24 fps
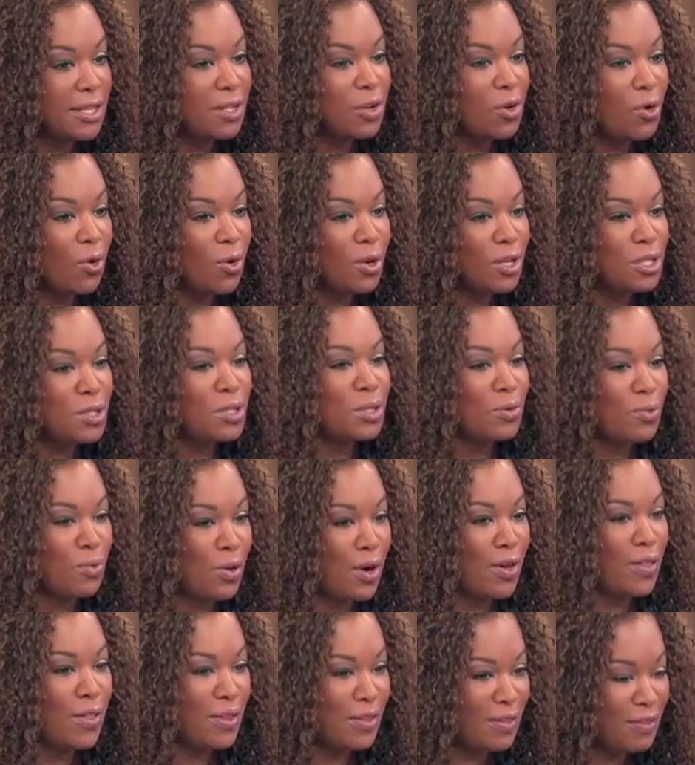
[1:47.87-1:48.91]
of course,
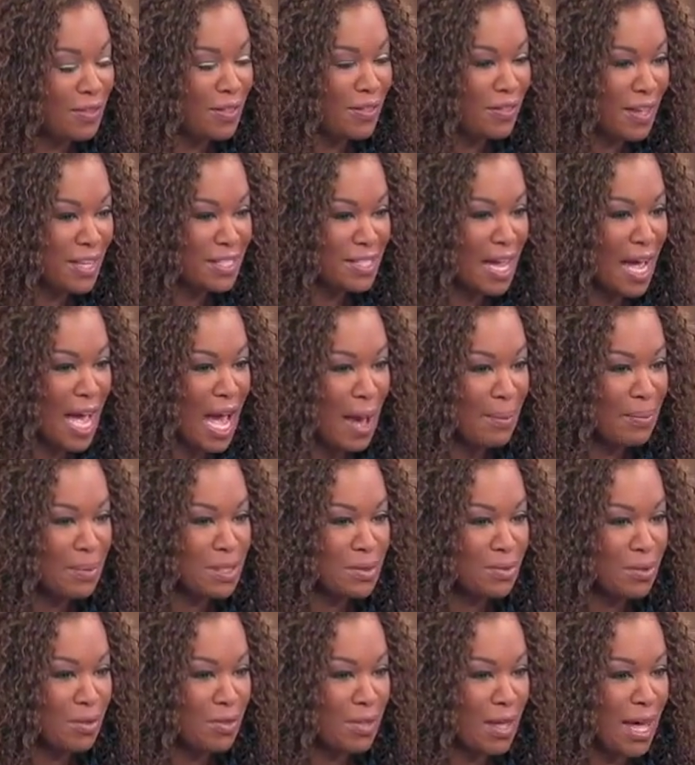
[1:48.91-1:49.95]
one of the things that
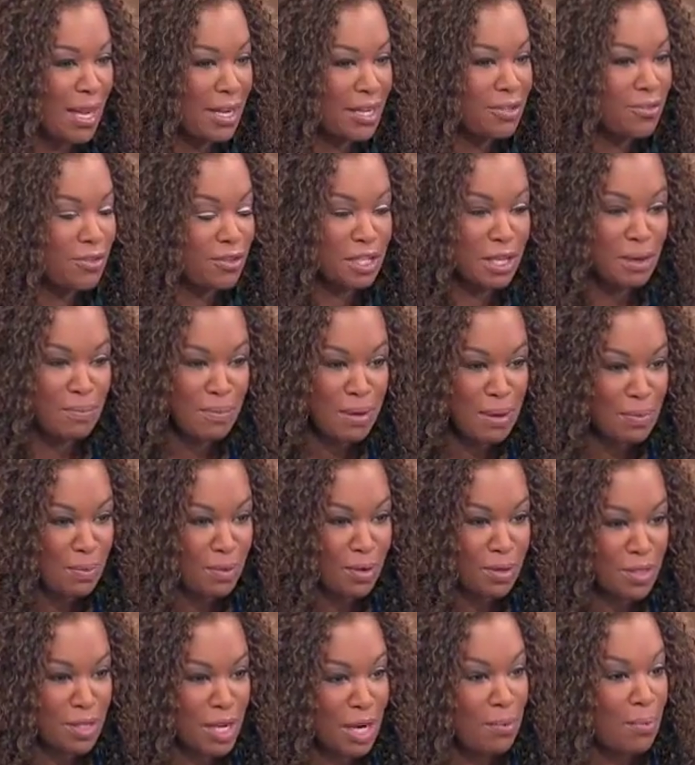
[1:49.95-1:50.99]
happens with that is for some
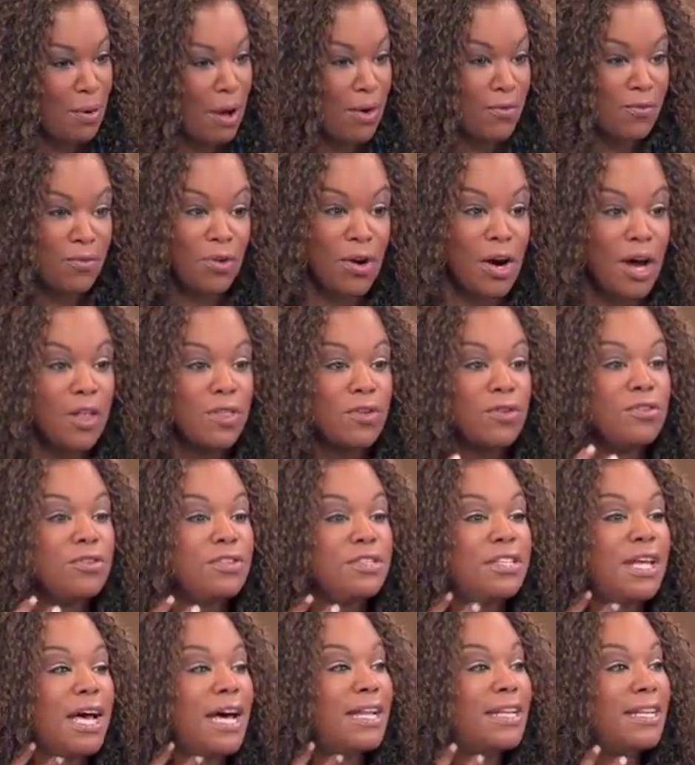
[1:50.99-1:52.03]
people it's not a problem. For others,
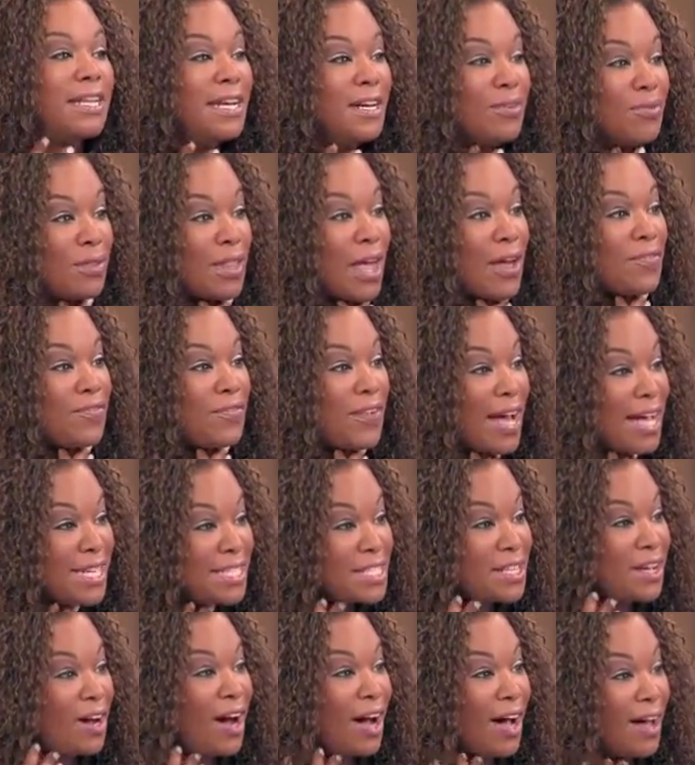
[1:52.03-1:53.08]
that when that
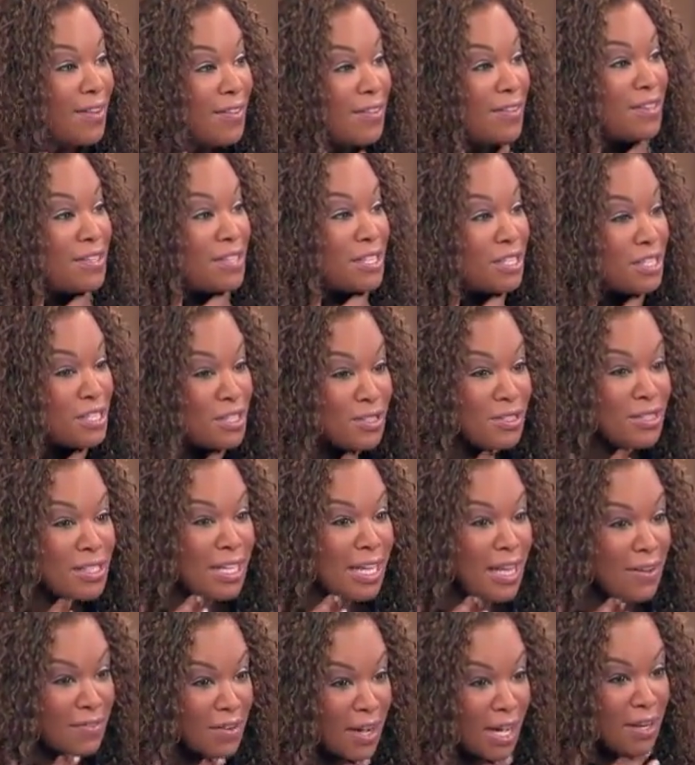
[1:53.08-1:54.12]
fat's gone, the tissue's
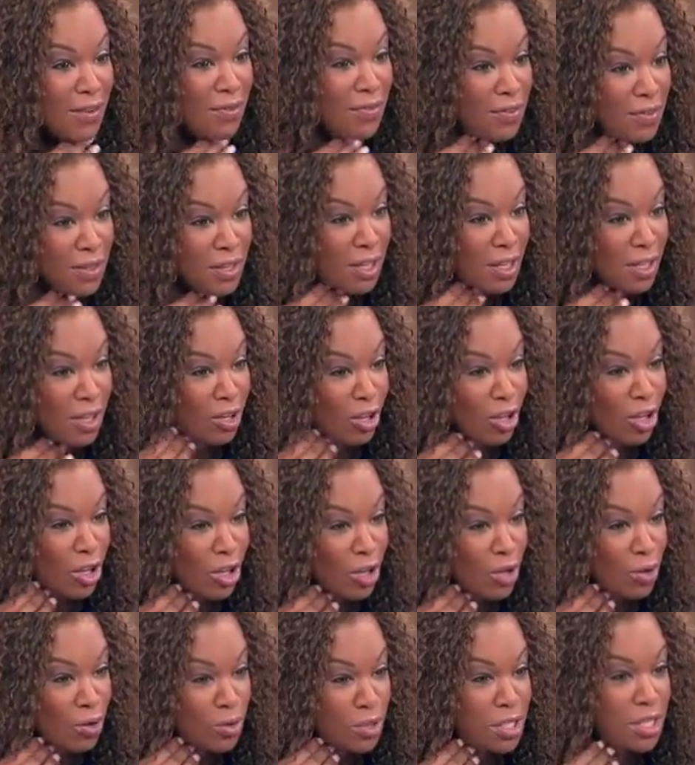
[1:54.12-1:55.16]
left kind of a little
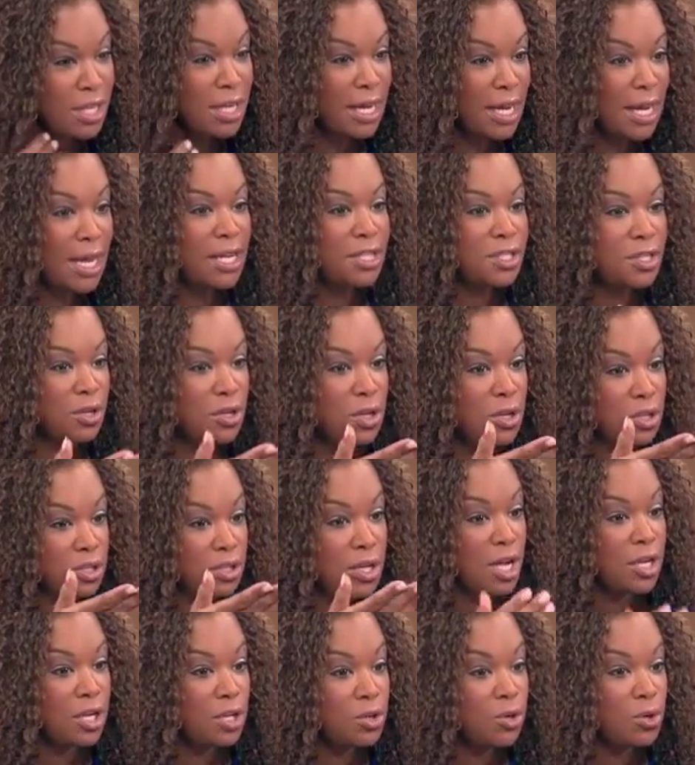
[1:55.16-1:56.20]
loose, and so you
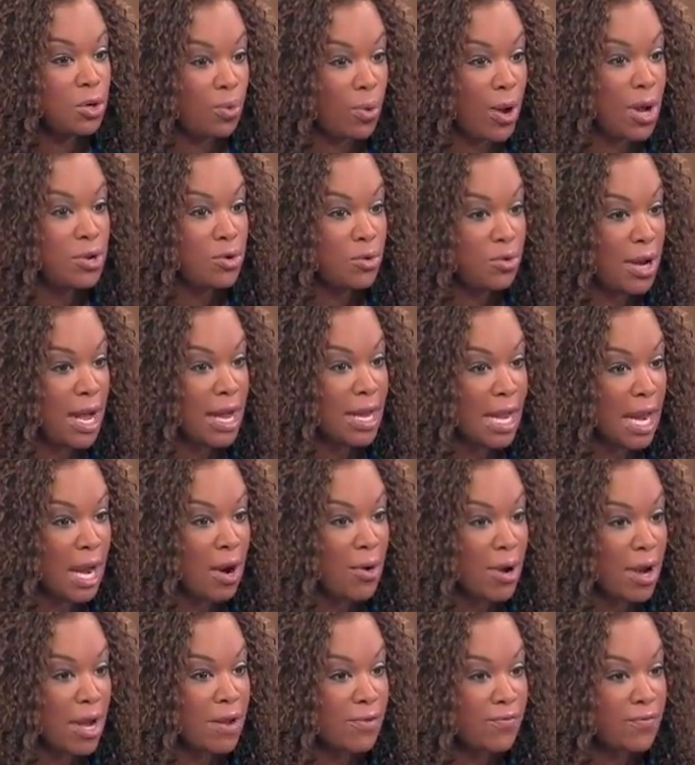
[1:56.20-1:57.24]
decide to do it around your neck
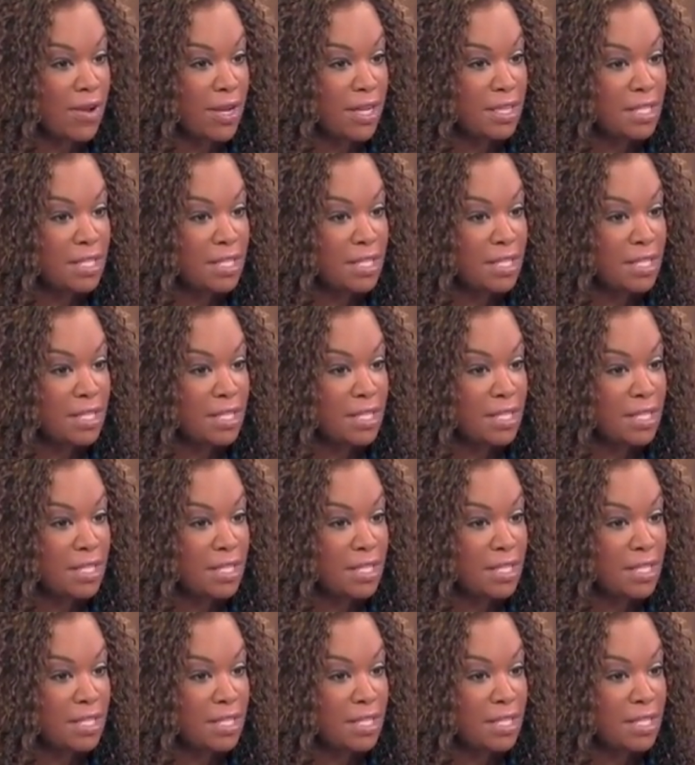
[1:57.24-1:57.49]
area and face